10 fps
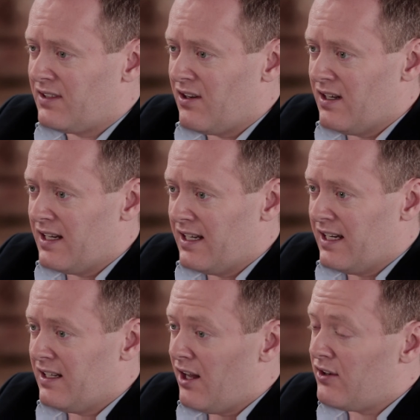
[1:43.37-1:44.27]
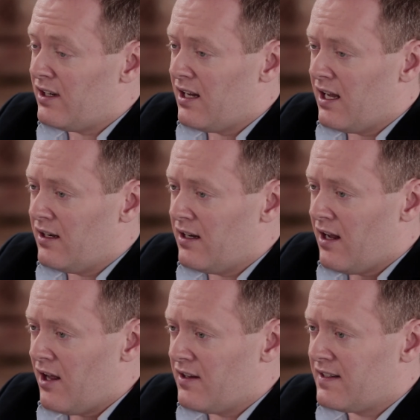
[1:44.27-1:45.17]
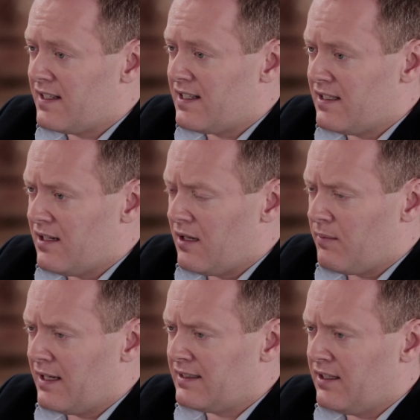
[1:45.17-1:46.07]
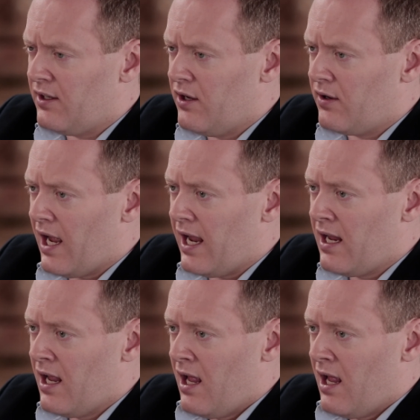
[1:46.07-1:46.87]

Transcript: certainly in London and in other cities and other places in the UK.